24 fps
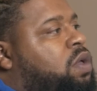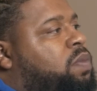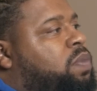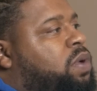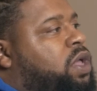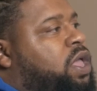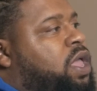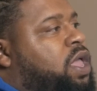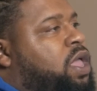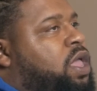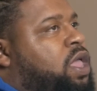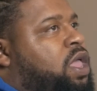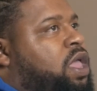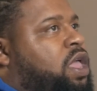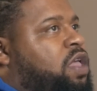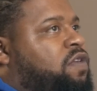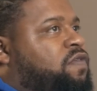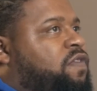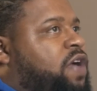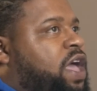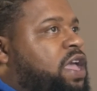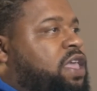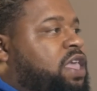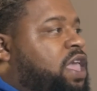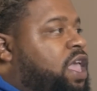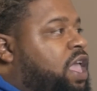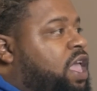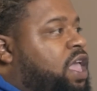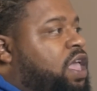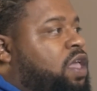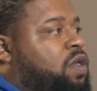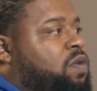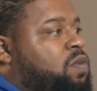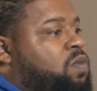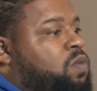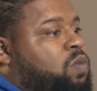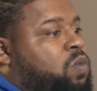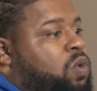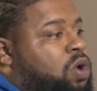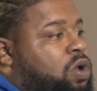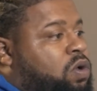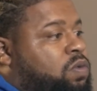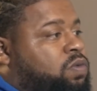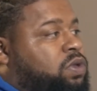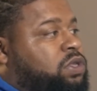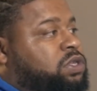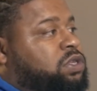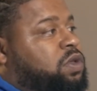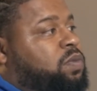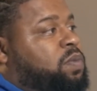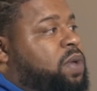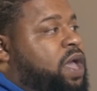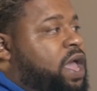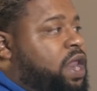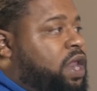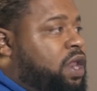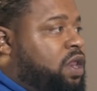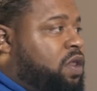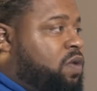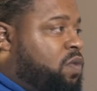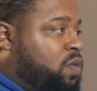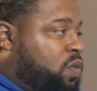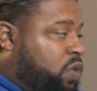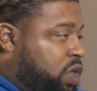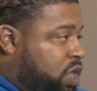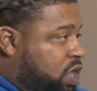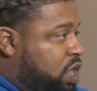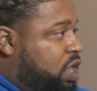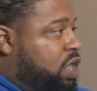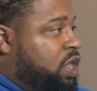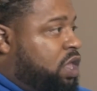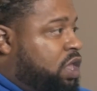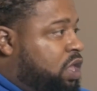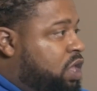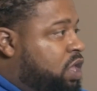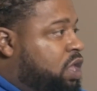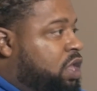But if I can work with somebody to win,